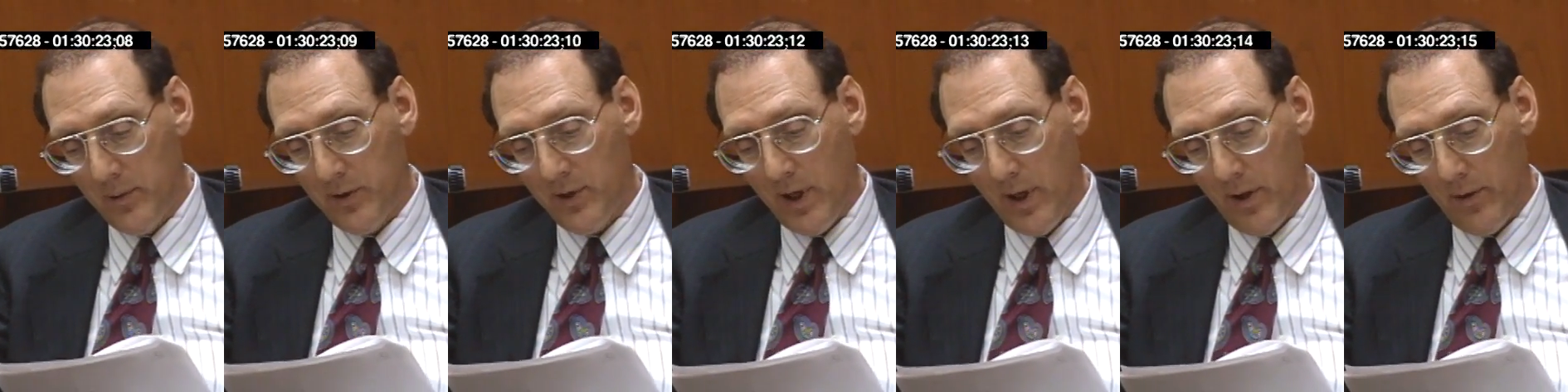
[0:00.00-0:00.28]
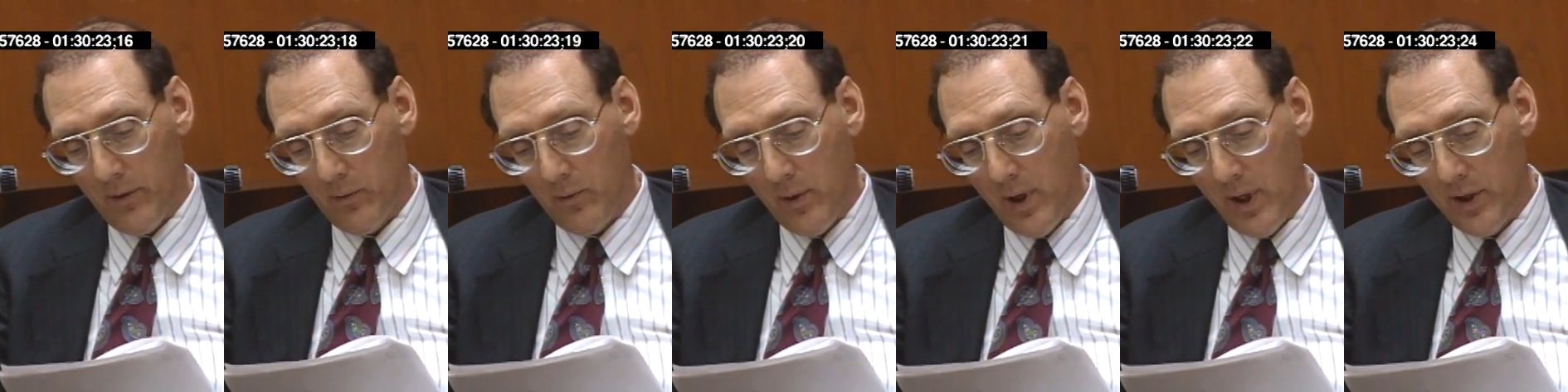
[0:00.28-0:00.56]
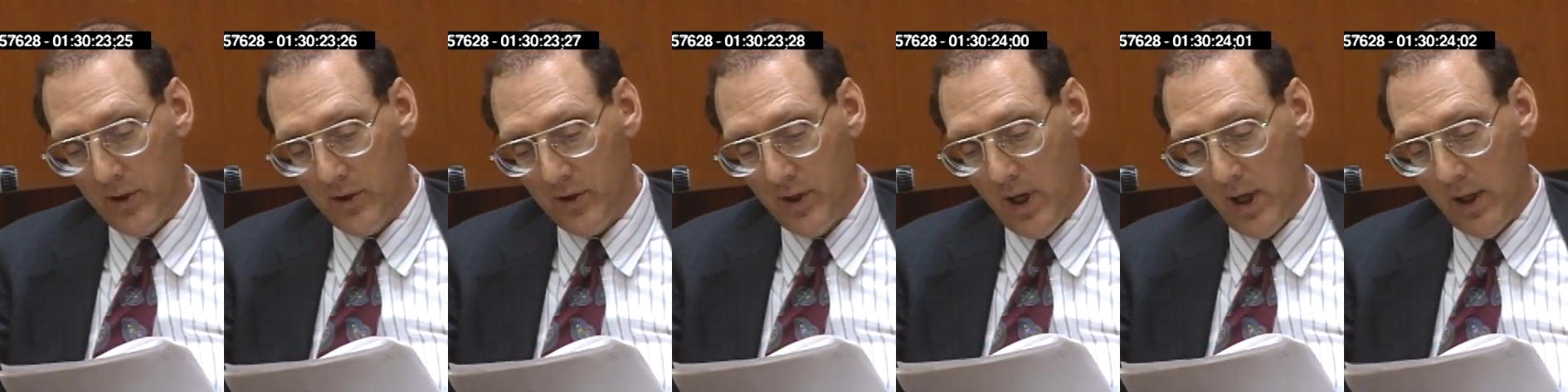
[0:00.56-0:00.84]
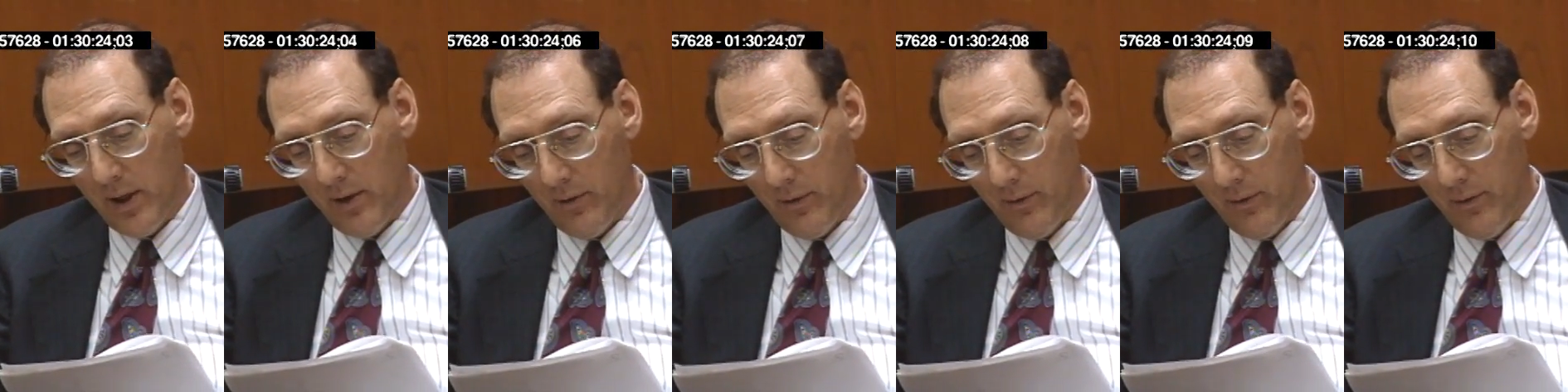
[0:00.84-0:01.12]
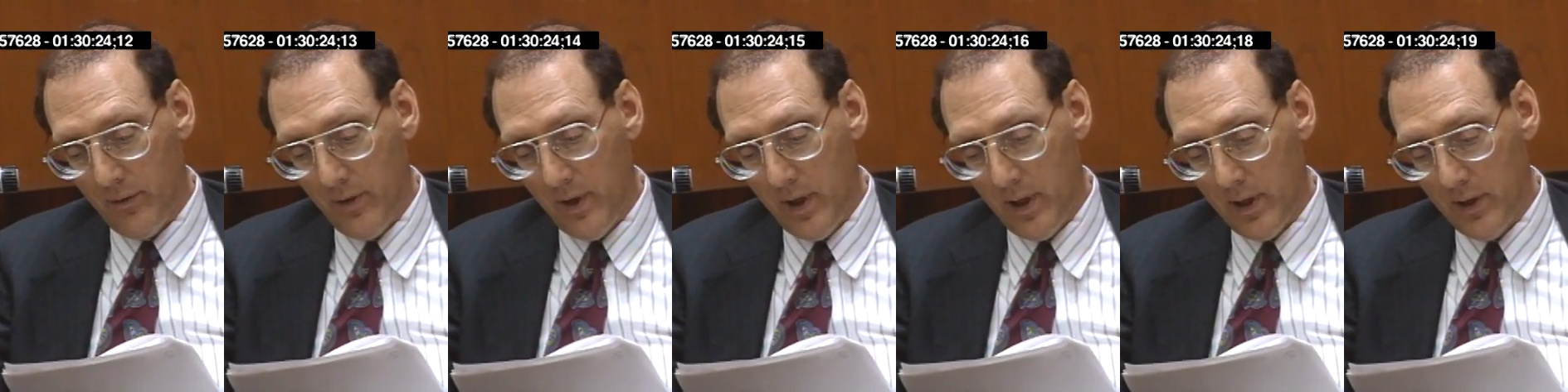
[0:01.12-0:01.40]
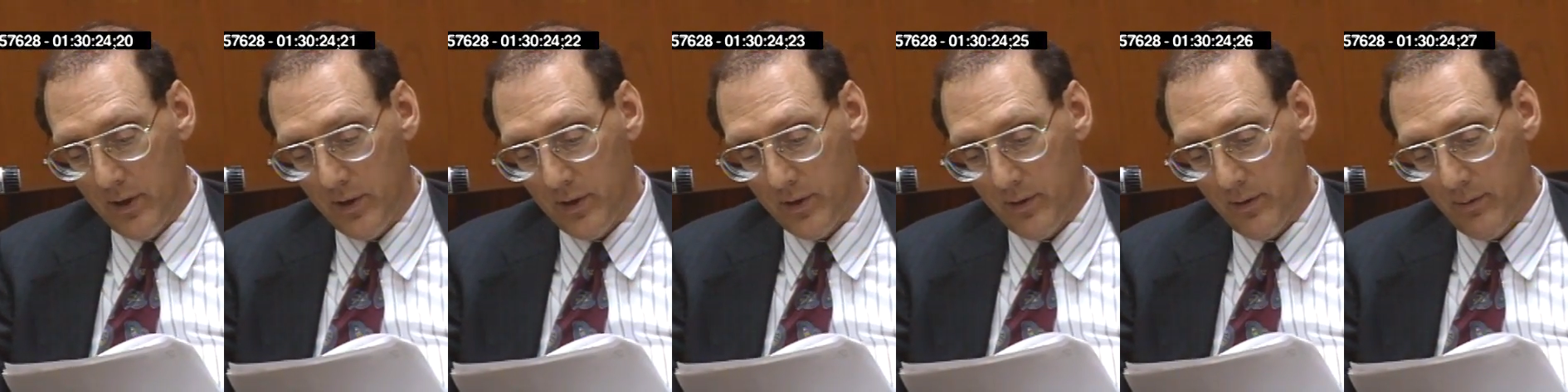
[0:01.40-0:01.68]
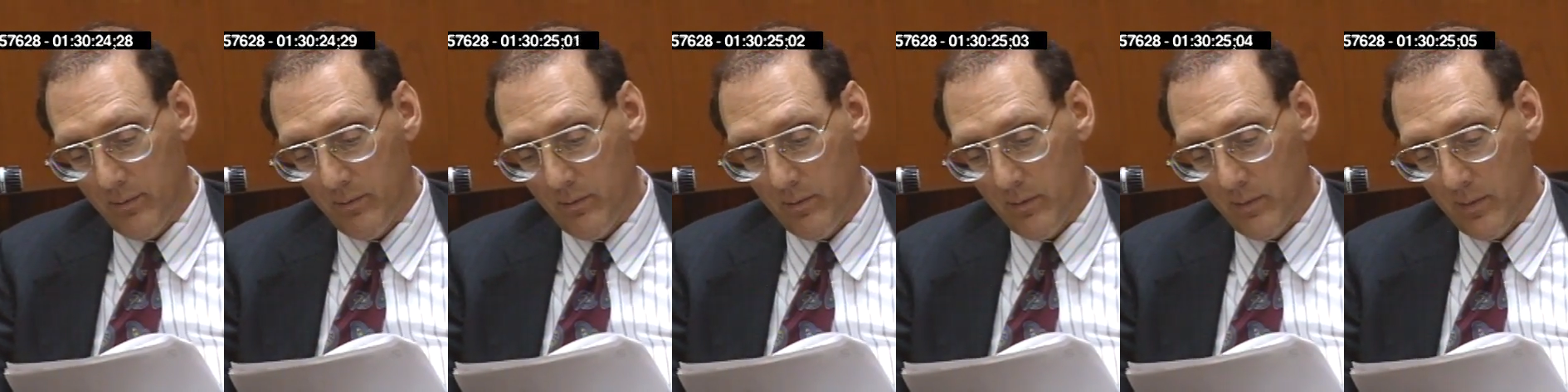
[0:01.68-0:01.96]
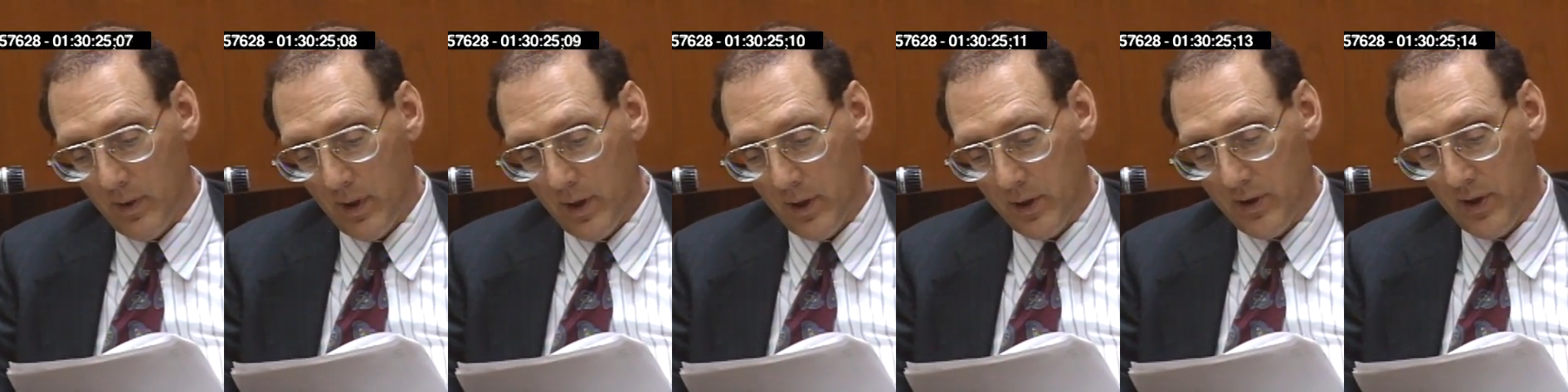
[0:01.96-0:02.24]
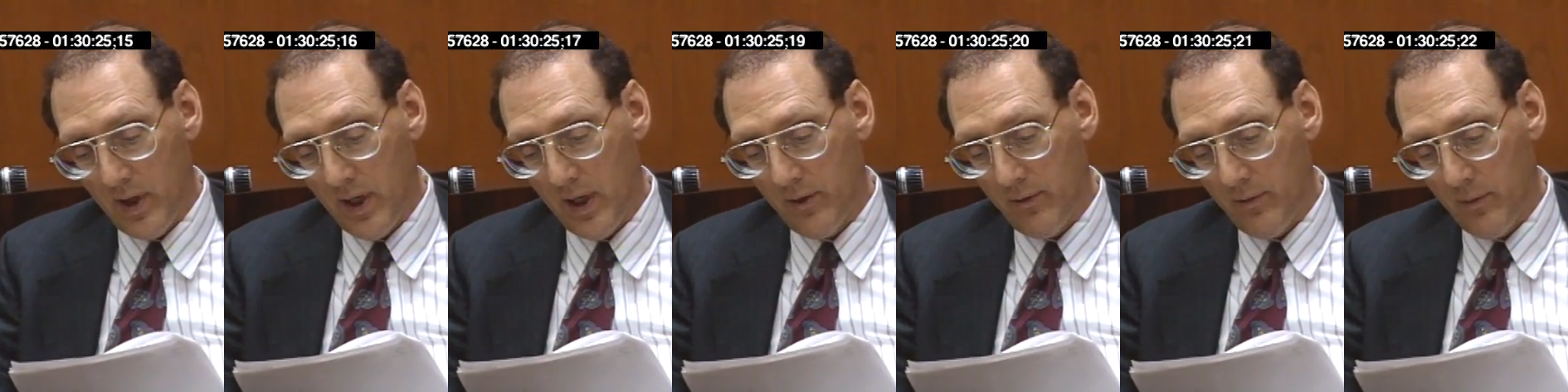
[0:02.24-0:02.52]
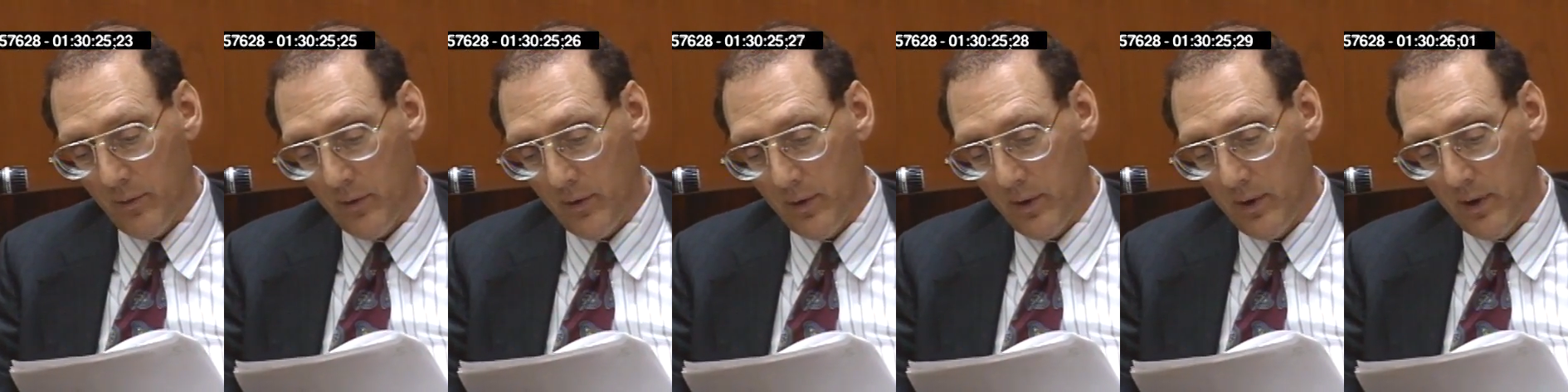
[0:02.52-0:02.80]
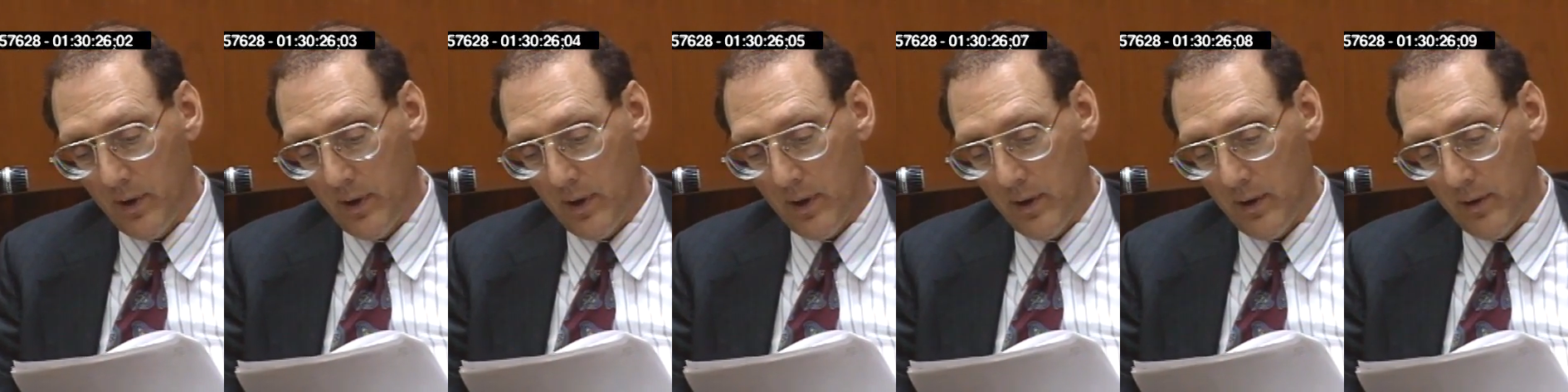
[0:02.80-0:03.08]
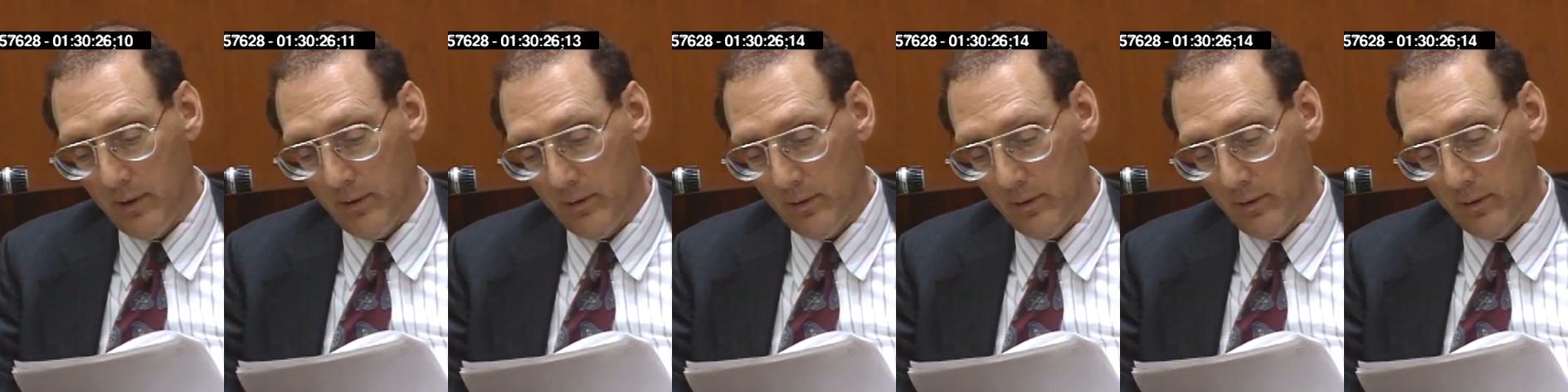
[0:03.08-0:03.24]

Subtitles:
on the right side of the face, extending from the,